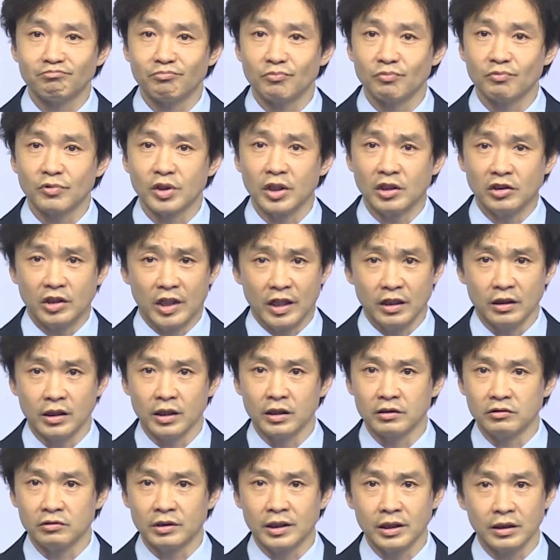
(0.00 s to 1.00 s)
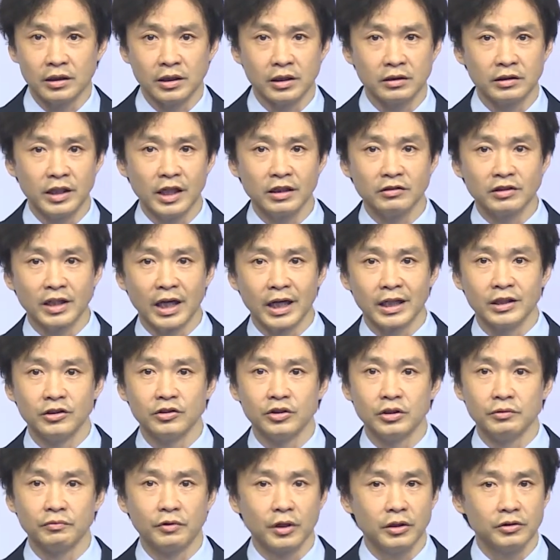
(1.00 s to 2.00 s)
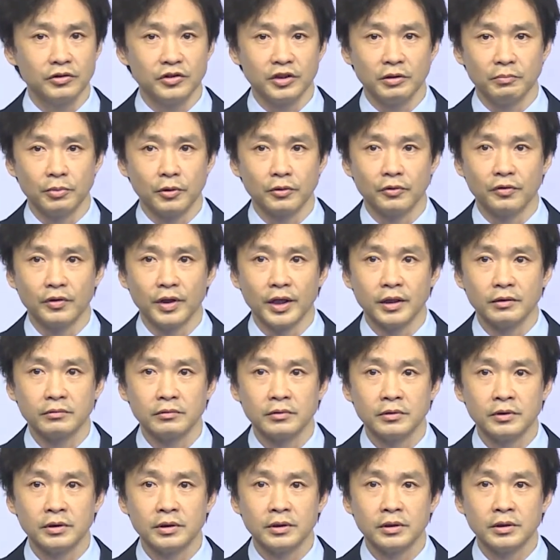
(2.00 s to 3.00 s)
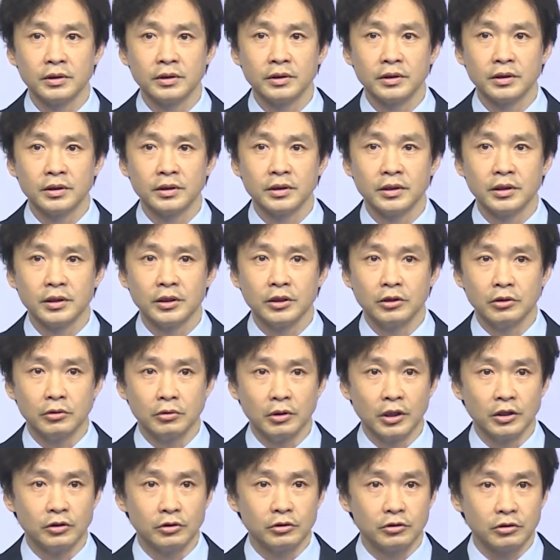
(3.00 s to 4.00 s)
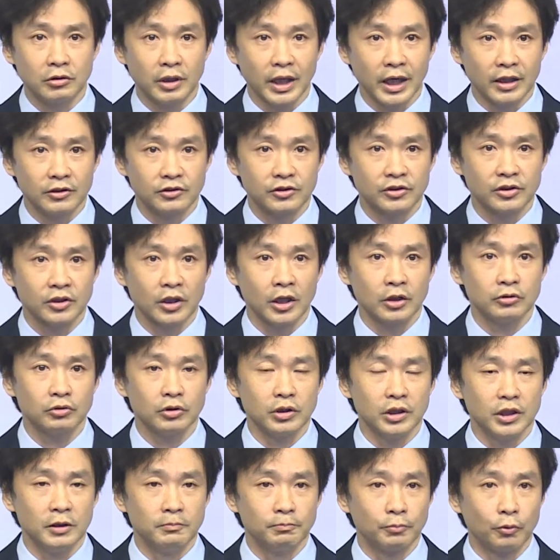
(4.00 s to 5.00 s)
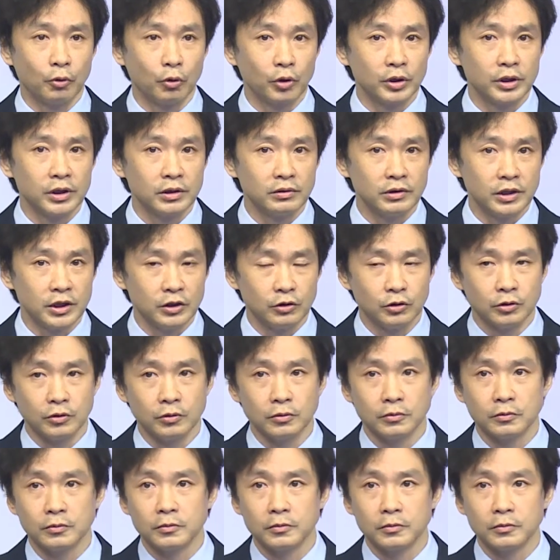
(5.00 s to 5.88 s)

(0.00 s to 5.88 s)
technology, very simple thing, to address such an important issue.